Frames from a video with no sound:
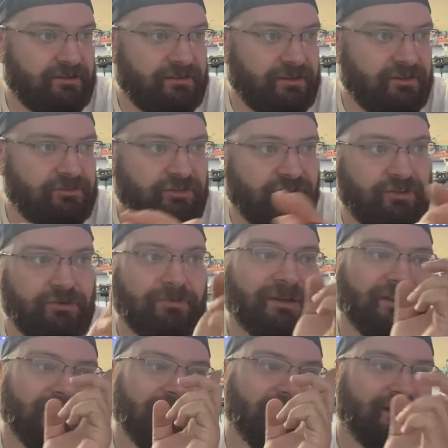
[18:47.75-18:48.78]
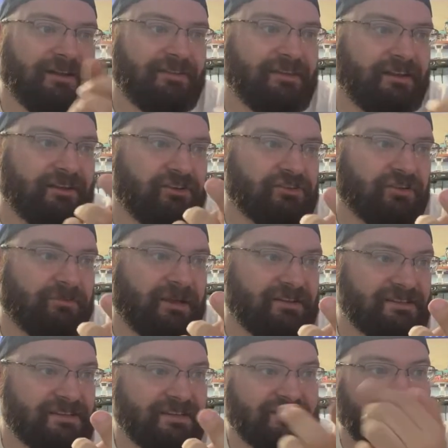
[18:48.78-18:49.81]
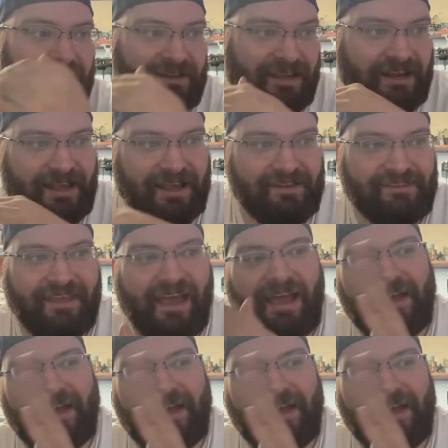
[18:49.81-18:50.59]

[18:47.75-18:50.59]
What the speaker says: YouTube and then it goes up on TikTok and it has the